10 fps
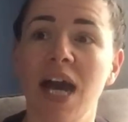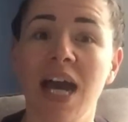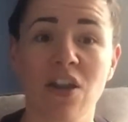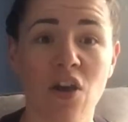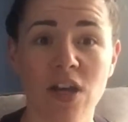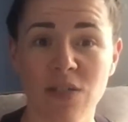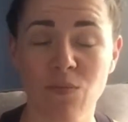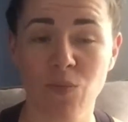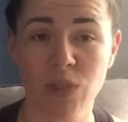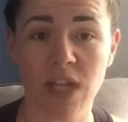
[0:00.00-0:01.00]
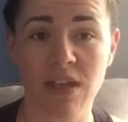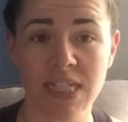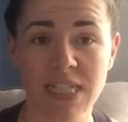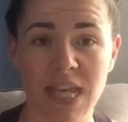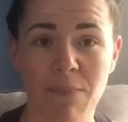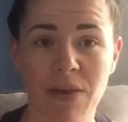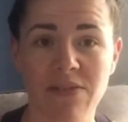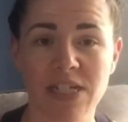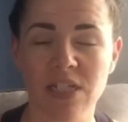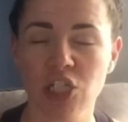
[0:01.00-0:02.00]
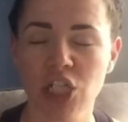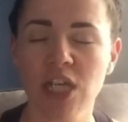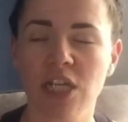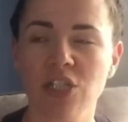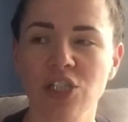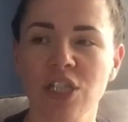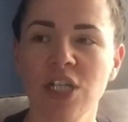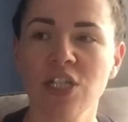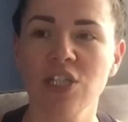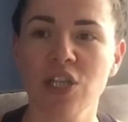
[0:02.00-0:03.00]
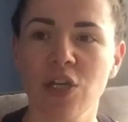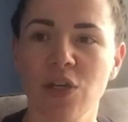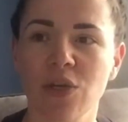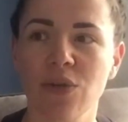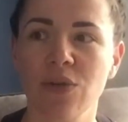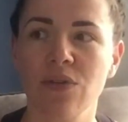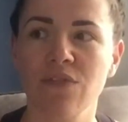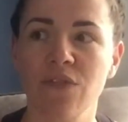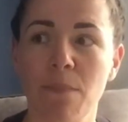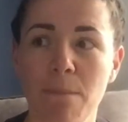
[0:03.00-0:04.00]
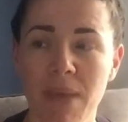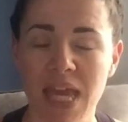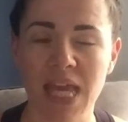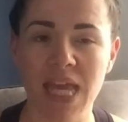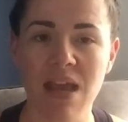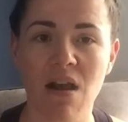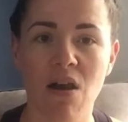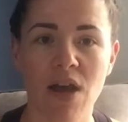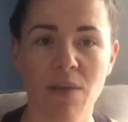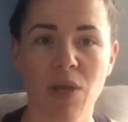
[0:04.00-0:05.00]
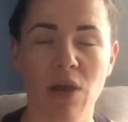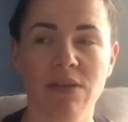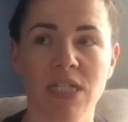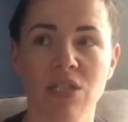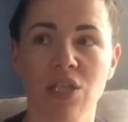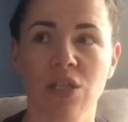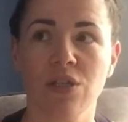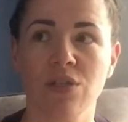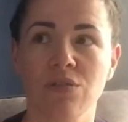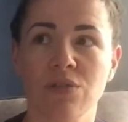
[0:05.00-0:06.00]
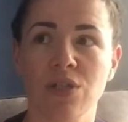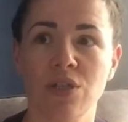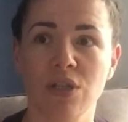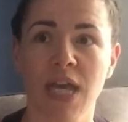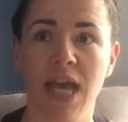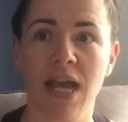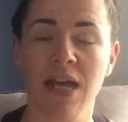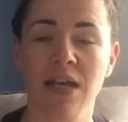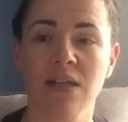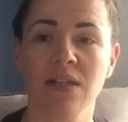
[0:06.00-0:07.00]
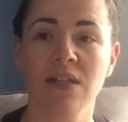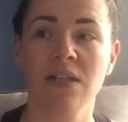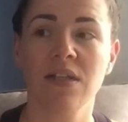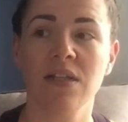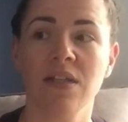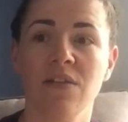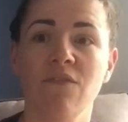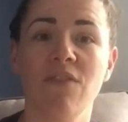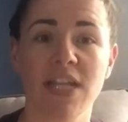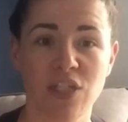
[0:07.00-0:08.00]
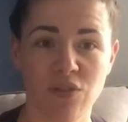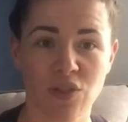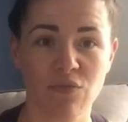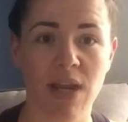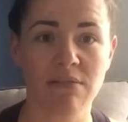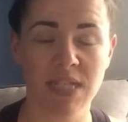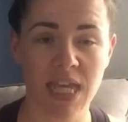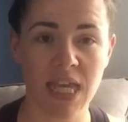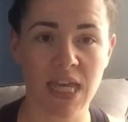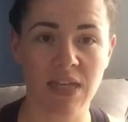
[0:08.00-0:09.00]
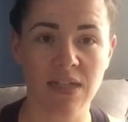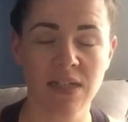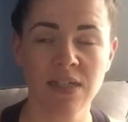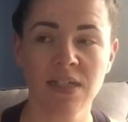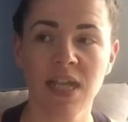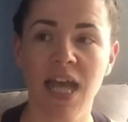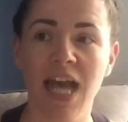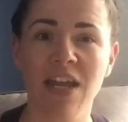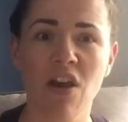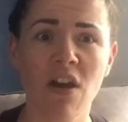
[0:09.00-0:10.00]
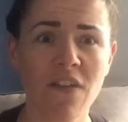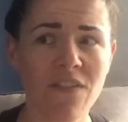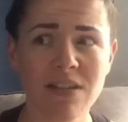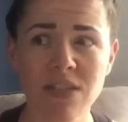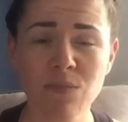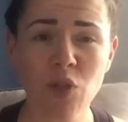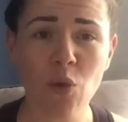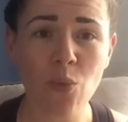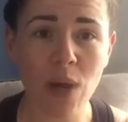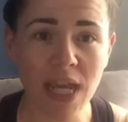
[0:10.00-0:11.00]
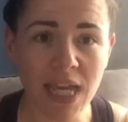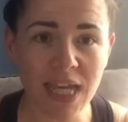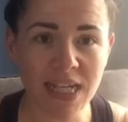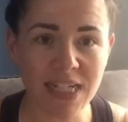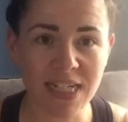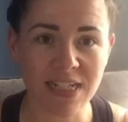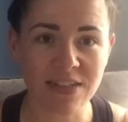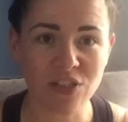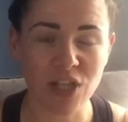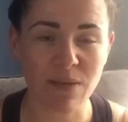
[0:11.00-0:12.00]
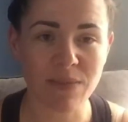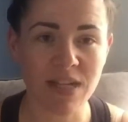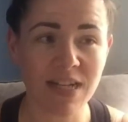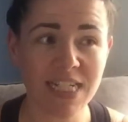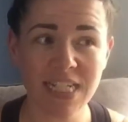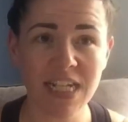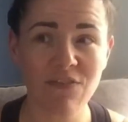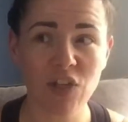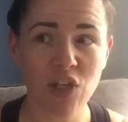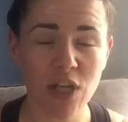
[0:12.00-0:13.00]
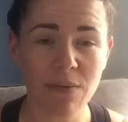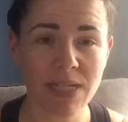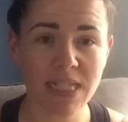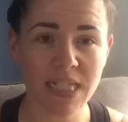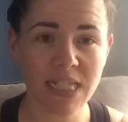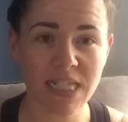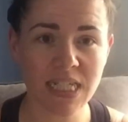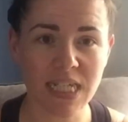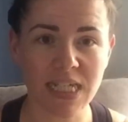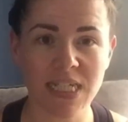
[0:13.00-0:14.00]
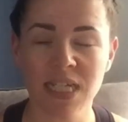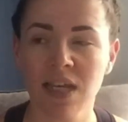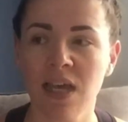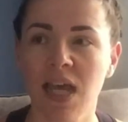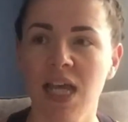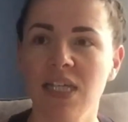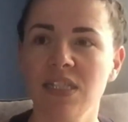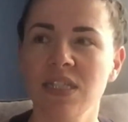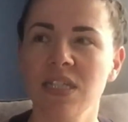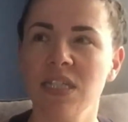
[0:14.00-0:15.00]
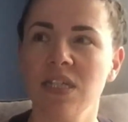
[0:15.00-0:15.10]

And I would like to get married in a church. So for me, I'm going to look at venues around here, and I found some great hidden little gems that I didn't even know existed. And